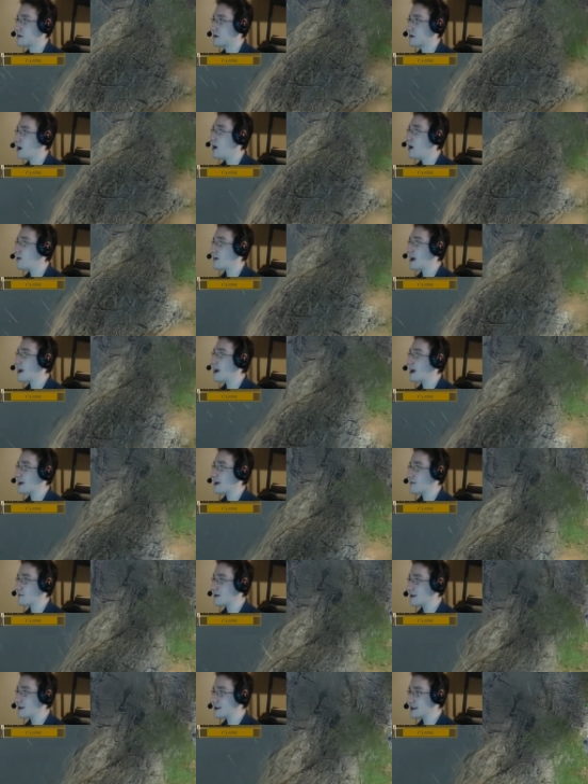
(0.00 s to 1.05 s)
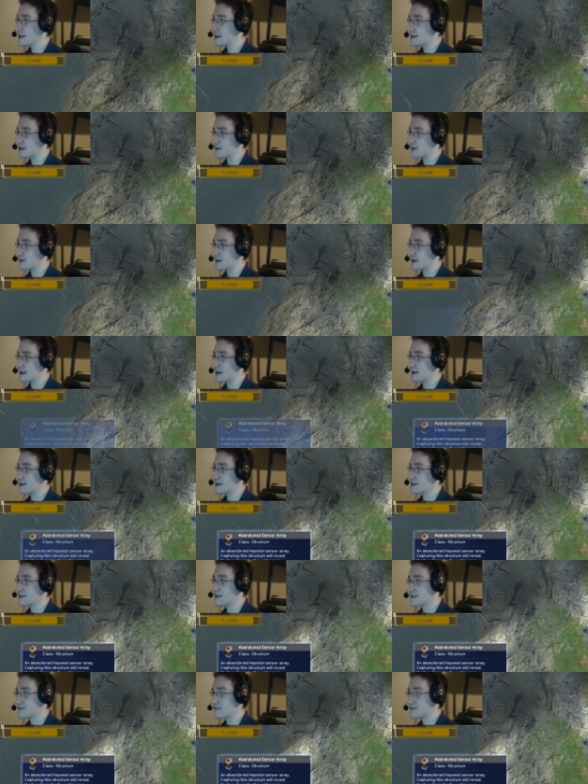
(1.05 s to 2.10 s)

Oh, hey, one of these doohickeys.